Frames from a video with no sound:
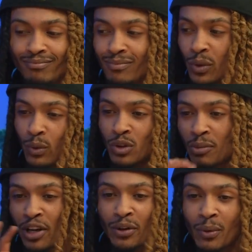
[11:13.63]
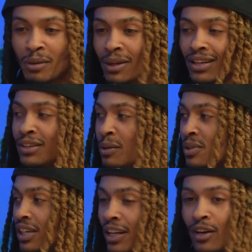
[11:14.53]
A little spider web. Like, you know what I'm
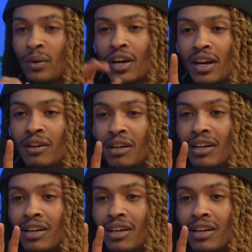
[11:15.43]
saying? Like, okay,